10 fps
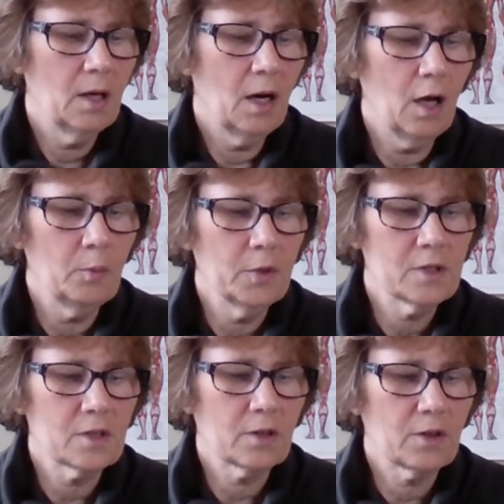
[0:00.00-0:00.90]

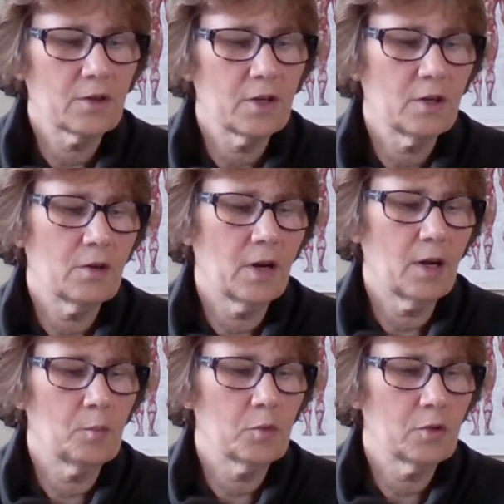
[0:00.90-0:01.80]
Almonds are 30
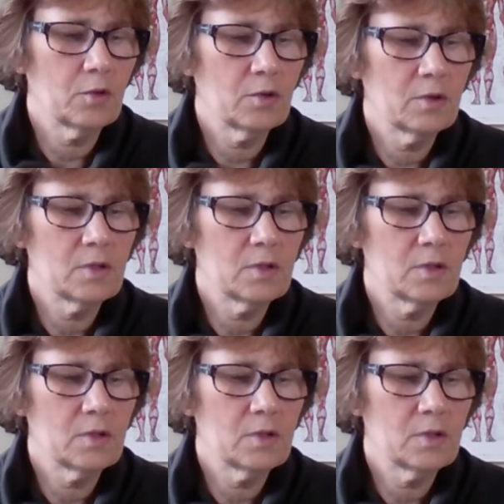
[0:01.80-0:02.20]
grams.